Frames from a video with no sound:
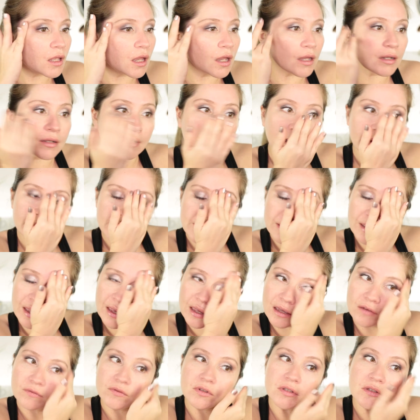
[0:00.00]
a nice
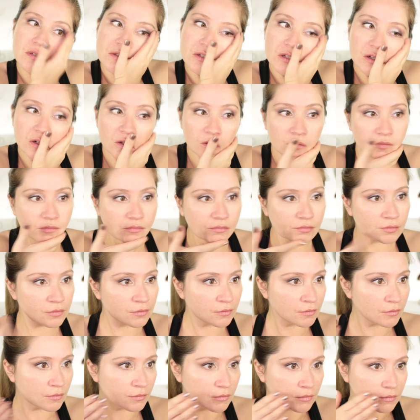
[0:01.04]
canvas, you know?
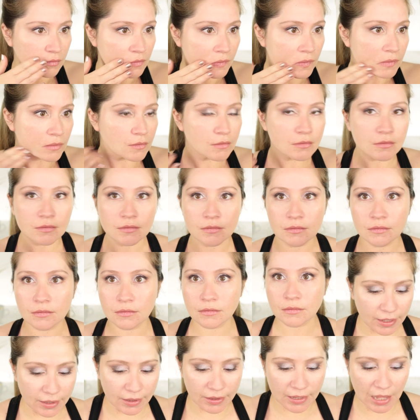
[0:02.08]

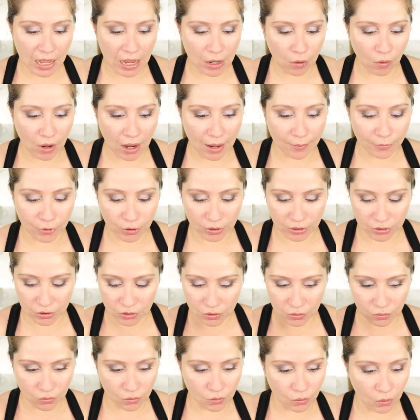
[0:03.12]
Now I'm gonna
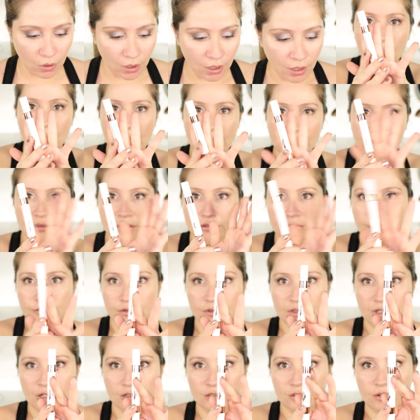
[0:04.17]
do corrective
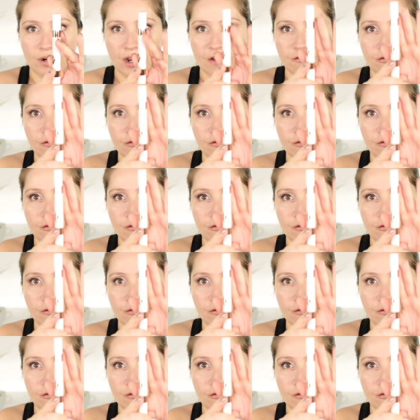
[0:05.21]
from under eye